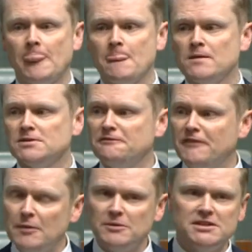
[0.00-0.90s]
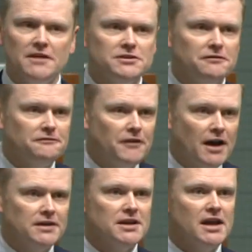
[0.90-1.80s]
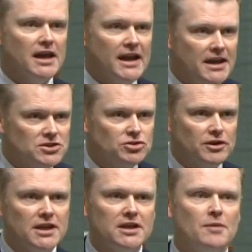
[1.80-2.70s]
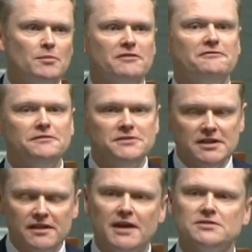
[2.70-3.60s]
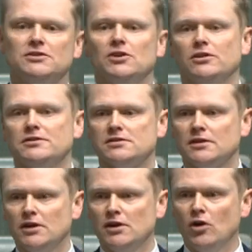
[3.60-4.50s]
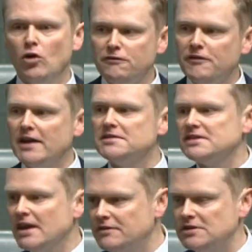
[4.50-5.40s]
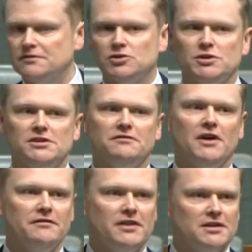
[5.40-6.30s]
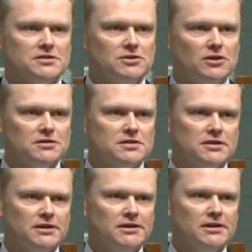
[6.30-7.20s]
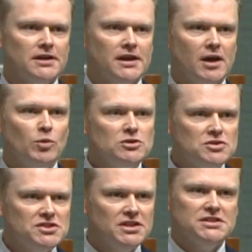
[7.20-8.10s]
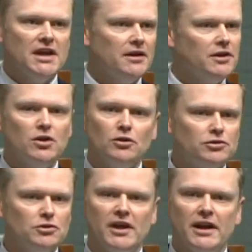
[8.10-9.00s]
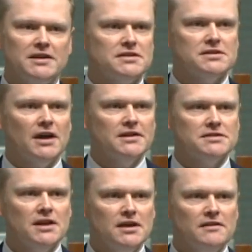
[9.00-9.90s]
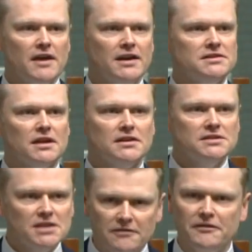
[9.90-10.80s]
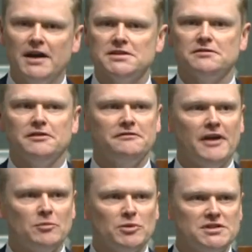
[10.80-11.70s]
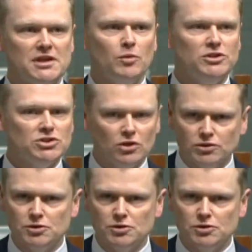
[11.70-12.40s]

So families have to find an extra income of $50,000 or find savings of $25,000. And when you sit down and go through that exercise, That is a tough ask for families, and we should all do